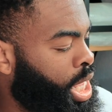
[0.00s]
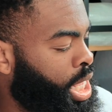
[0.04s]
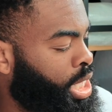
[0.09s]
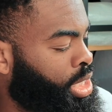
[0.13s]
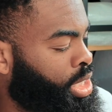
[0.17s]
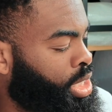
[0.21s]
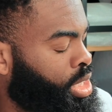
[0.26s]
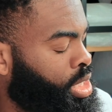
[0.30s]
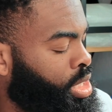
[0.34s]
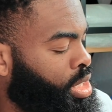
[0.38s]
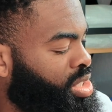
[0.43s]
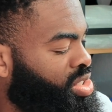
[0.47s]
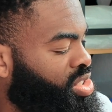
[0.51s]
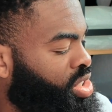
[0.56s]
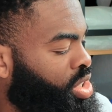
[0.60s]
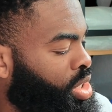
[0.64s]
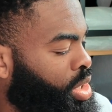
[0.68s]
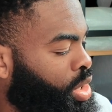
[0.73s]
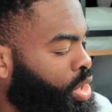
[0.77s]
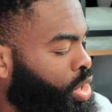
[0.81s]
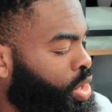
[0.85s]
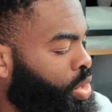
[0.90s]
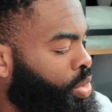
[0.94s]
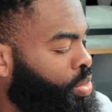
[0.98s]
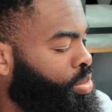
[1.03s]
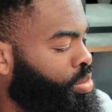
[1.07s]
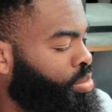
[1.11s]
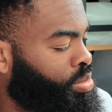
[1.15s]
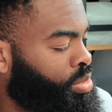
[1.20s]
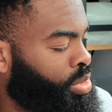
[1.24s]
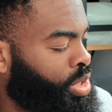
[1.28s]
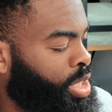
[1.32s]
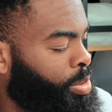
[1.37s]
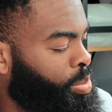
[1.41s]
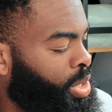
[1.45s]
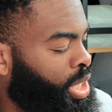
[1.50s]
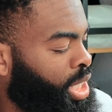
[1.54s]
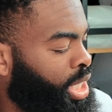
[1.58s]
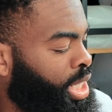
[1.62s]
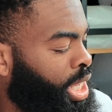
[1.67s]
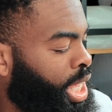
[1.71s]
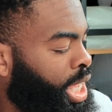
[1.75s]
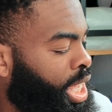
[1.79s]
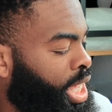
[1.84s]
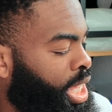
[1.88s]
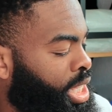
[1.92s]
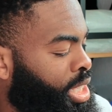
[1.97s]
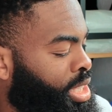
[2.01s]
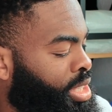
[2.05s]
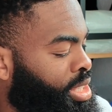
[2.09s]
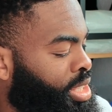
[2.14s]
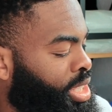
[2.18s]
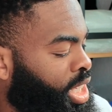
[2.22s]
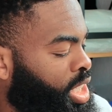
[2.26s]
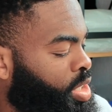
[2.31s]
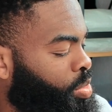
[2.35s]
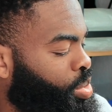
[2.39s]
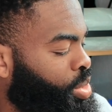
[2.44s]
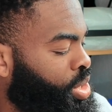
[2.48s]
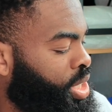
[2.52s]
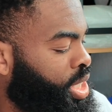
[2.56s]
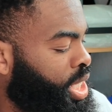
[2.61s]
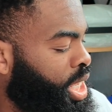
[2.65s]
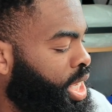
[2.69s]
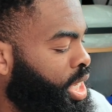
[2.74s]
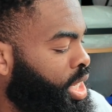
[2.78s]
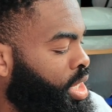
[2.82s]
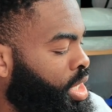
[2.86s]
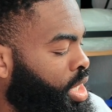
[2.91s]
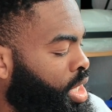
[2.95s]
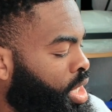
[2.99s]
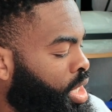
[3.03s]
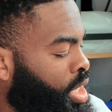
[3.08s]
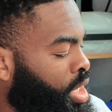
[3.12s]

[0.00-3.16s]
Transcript: That's, typically they get 6%.